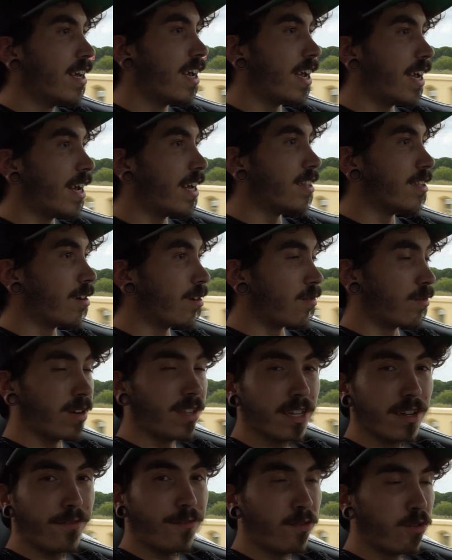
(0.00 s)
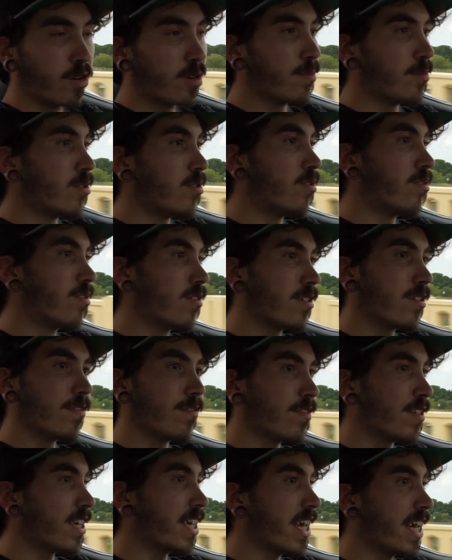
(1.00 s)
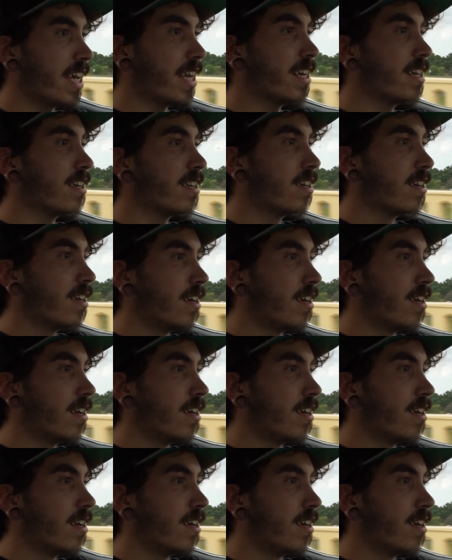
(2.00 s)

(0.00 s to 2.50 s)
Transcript: and they're really affordable. V8.